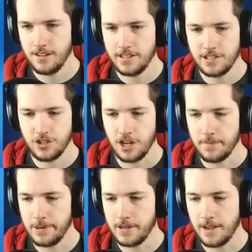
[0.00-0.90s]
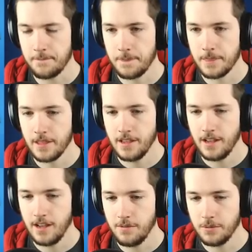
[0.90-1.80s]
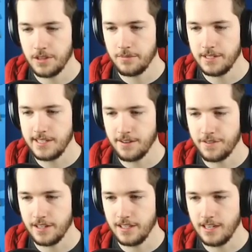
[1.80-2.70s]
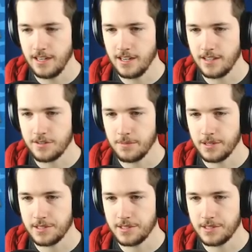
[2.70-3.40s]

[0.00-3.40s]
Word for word: Oh, that's a shame. Okay. Uh, well, then we definitely need a small